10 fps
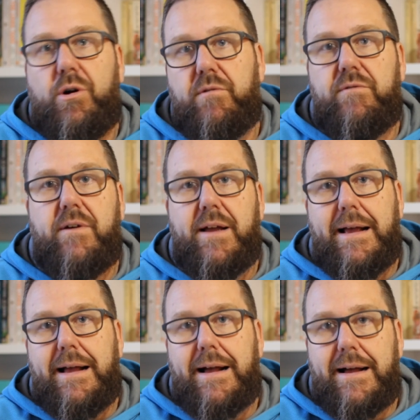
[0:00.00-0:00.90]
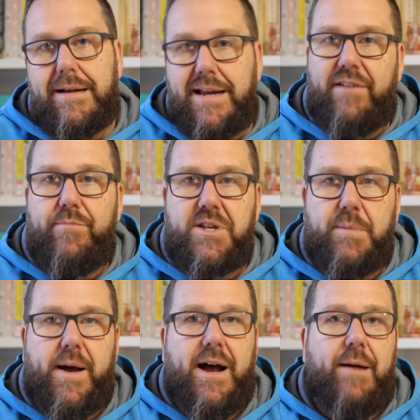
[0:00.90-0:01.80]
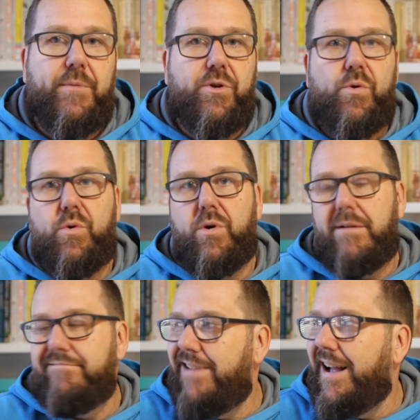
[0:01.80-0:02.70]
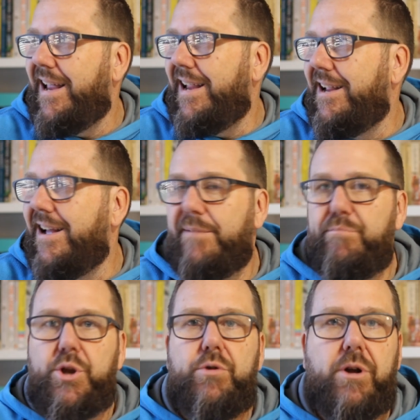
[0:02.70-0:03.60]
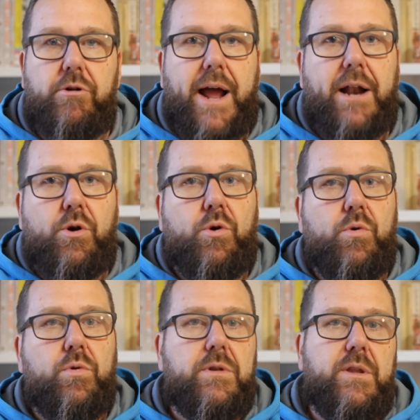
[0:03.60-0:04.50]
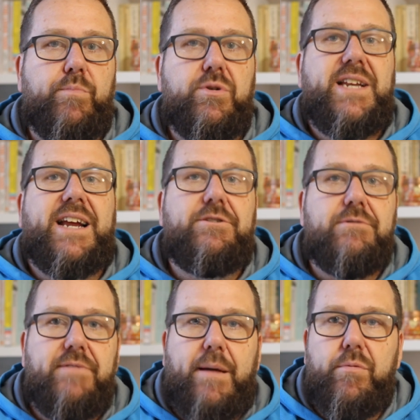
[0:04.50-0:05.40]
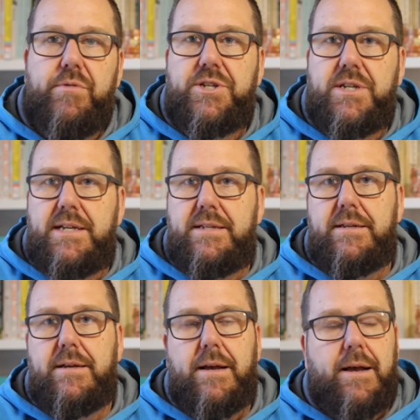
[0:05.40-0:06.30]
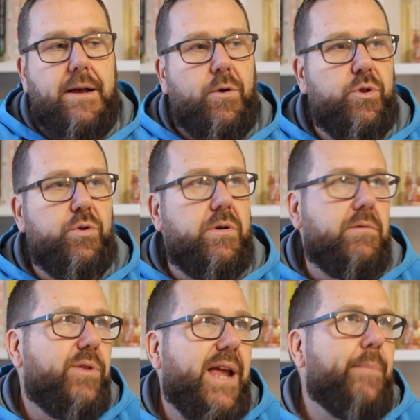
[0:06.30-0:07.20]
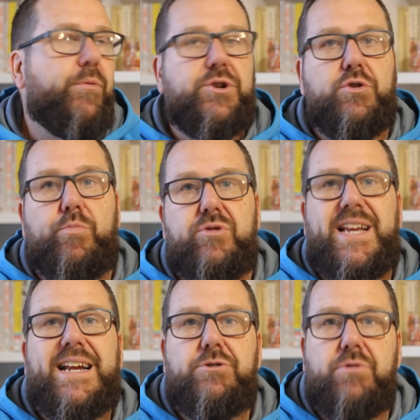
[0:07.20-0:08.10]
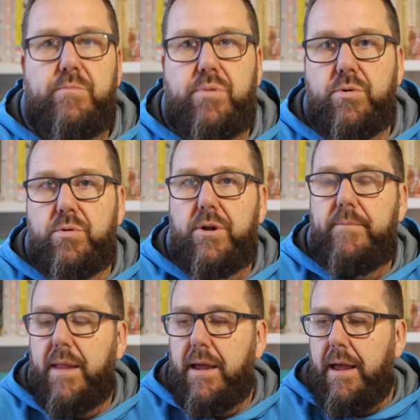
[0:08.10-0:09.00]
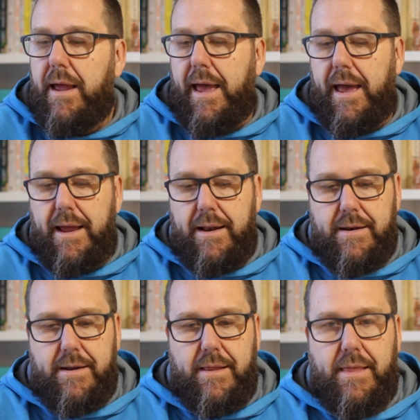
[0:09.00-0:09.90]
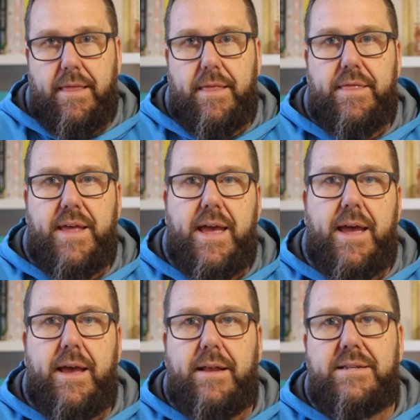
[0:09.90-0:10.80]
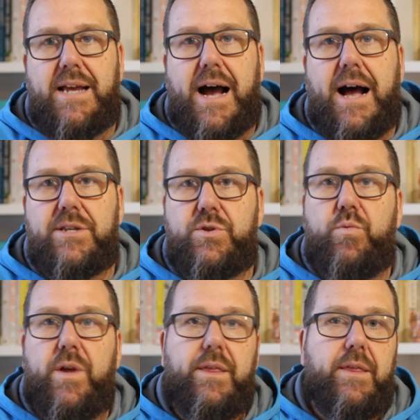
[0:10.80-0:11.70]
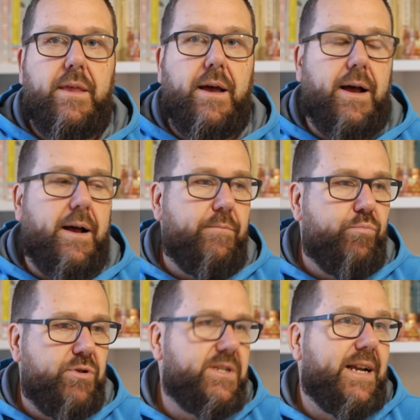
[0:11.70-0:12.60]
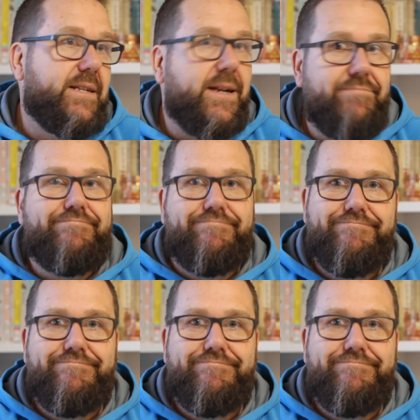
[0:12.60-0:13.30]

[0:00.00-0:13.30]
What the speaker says: of a government department or a bureaucrat called the Protector of Aborigines, or the Aboriginal Protectorate Board. And they're tasked with protecting